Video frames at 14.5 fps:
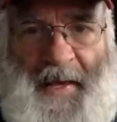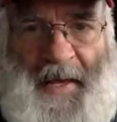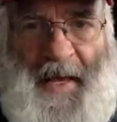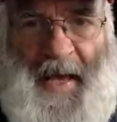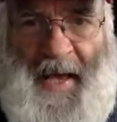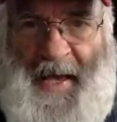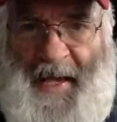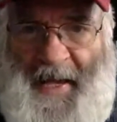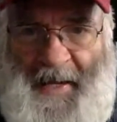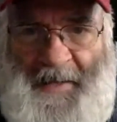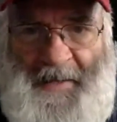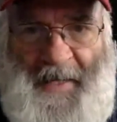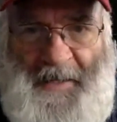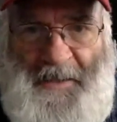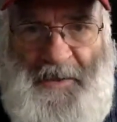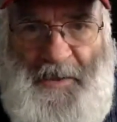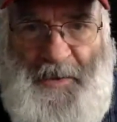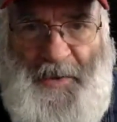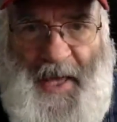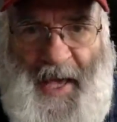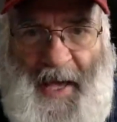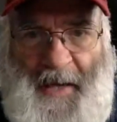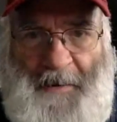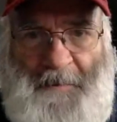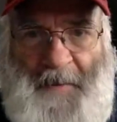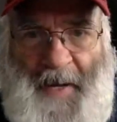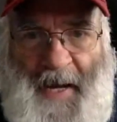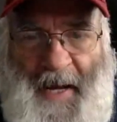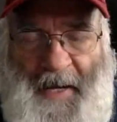I didn't do that,
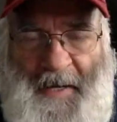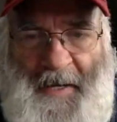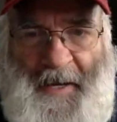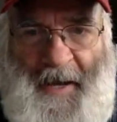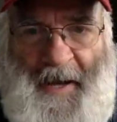and